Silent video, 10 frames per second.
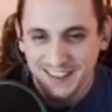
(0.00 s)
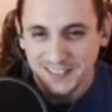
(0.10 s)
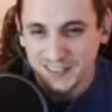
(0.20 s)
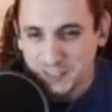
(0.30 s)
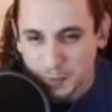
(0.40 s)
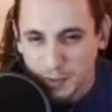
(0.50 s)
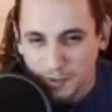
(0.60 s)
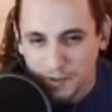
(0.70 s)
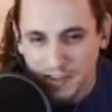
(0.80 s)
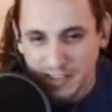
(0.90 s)
the
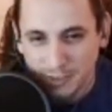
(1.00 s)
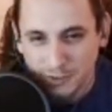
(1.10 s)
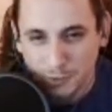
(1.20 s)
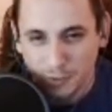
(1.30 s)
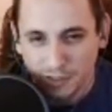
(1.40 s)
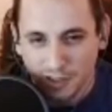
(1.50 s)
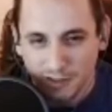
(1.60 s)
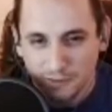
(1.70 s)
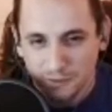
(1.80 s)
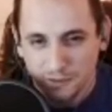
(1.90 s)
speedrun that kills you with
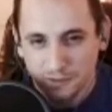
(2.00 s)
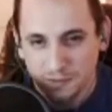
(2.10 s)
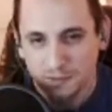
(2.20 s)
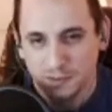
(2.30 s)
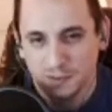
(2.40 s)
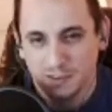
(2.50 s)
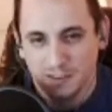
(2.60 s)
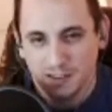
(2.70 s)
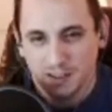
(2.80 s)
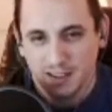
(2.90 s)
love.
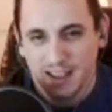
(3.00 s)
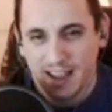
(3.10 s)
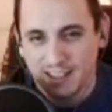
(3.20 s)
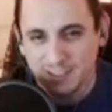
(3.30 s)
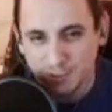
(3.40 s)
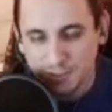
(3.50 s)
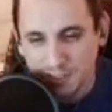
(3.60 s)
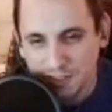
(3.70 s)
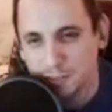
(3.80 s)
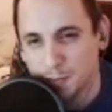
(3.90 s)
As you
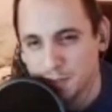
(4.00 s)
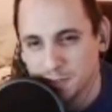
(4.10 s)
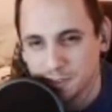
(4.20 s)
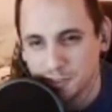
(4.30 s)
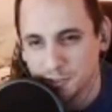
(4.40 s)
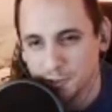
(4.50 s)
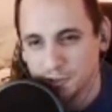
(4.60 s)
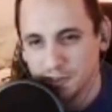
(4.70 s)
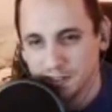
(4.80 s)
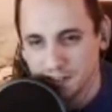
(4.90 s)
see, the speakers
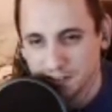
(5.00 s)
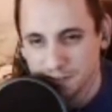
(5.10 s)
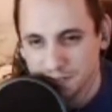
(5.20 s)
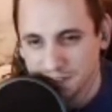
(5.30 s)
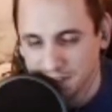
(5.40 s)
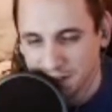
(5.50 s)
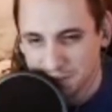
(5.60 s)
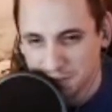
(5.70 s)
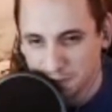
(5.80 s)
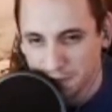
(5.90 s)
shoot the
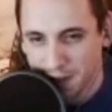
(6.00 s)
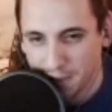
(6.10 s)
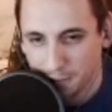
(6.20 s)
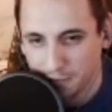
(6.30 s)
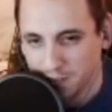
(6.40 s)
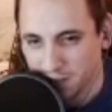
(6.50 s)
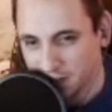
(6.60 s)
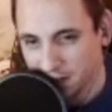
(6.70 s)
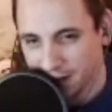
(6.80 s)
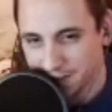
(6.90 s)
letters of
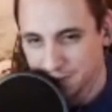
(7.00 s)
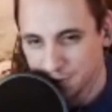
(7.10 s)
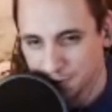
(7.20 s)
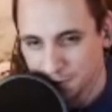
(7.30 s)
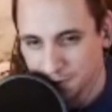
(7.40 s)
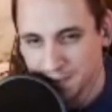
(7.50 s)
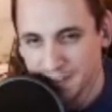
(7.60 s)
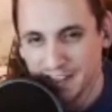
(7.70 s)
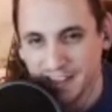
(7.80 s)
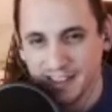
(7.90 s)
LOV at you.
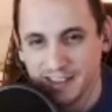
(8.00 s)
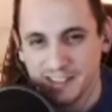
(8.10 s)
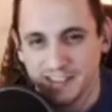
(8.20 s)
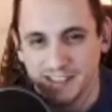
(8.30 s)
And